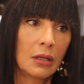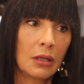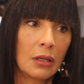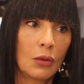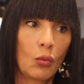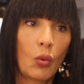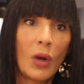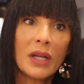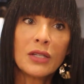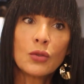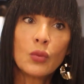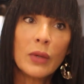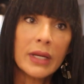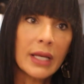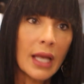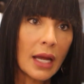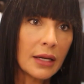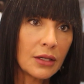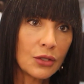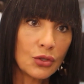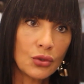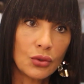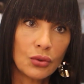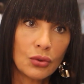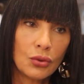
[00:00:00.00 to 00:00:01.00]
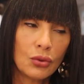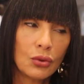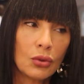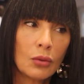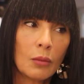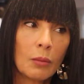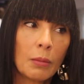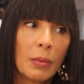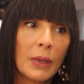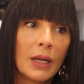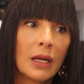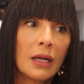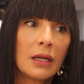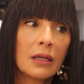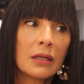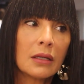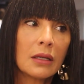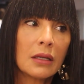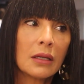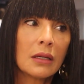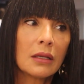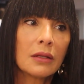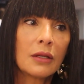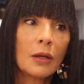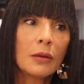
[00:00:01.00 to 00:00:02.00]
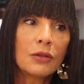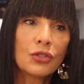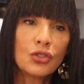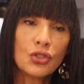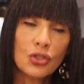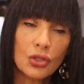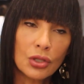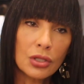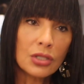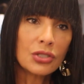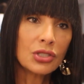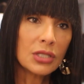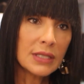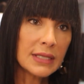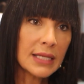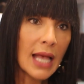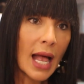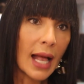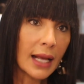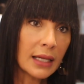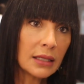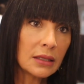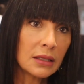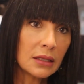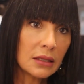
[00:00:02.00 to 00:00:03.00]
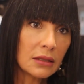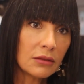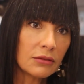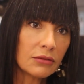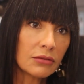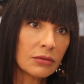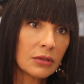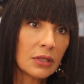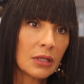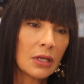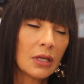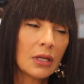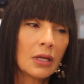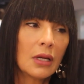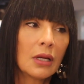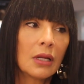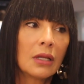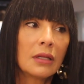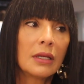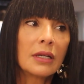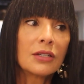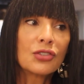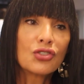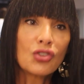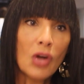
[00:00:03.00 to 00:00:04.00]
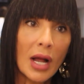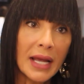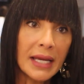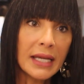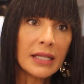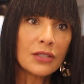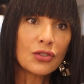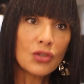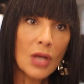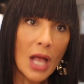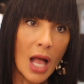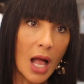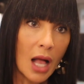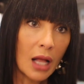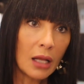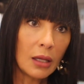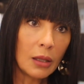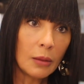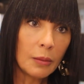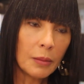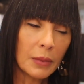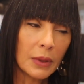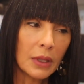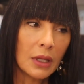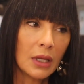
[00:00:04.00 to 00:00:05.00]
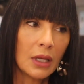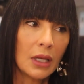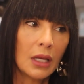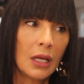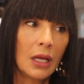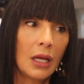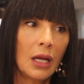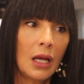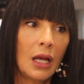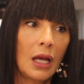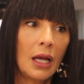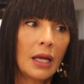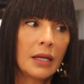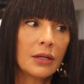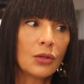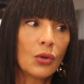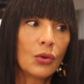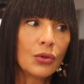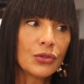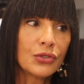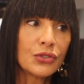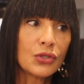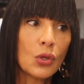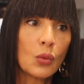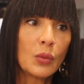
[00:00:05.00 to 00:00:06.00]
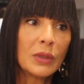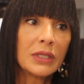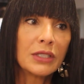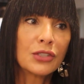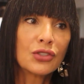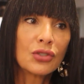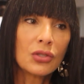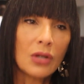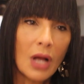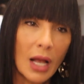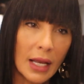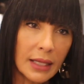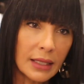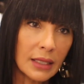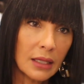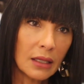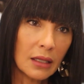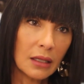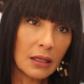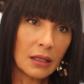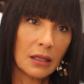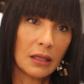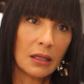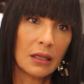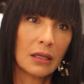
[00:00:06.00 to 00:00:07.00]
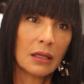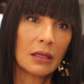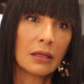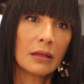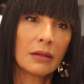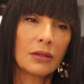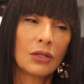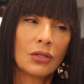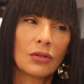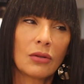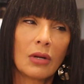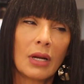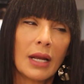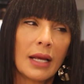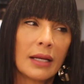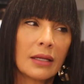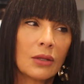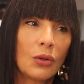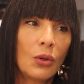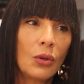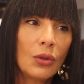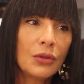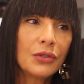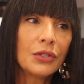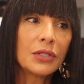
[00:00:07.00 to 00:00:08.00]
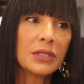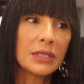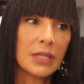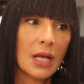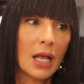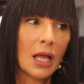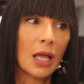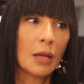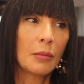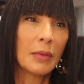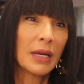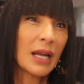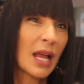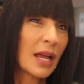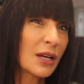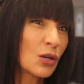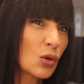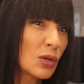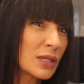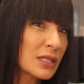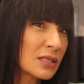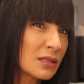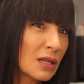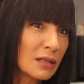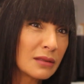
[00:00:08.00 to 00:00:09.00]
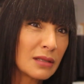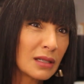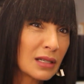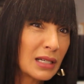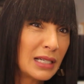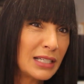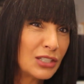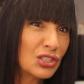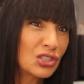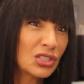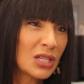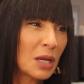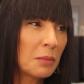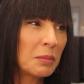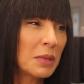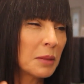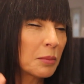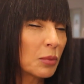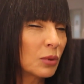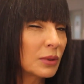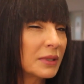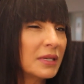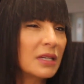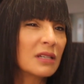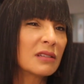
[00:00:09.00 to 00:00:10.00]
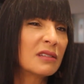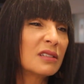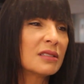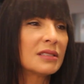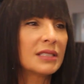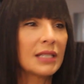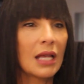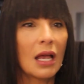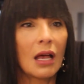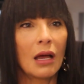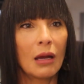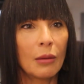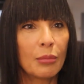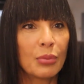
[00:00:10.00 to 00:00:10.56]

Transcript: what we can do, but the church is active. They're trying to help. And also we're trying, like all the time, and I know it's not a cliche, people hear this, yeah,